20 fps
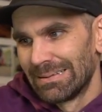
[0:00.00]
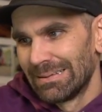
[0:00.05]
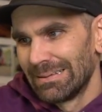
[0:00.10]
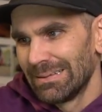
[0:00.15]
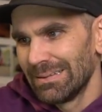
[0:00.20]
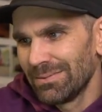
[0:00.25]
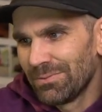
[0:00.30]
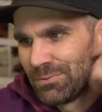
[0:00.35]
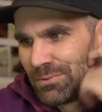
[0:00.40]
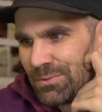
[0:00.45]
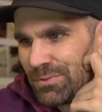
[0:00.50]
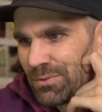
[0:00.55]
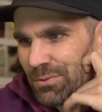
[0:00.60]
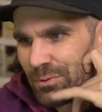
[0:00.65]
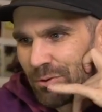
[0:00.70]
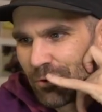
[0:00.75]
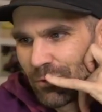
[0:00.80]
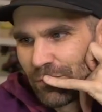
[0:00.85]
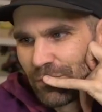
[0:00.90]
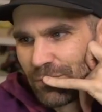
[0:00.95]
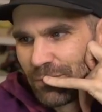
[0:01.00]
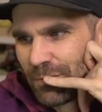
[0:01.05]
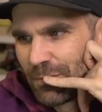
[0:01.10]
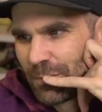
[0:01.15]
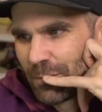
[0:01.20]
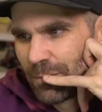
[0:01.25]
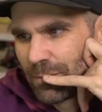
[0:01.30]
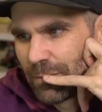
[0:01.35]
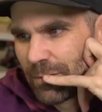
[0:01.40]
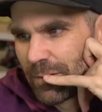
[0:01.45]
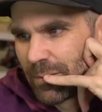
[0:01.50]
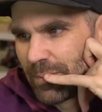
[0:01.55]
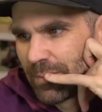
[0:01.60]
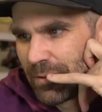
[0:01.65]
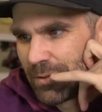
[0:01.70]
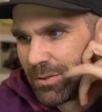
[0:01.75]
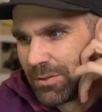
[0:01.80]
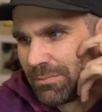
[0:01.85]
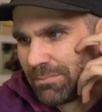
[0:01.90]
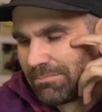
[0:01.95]
Everyone's so far
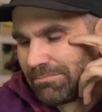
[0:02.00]
apart.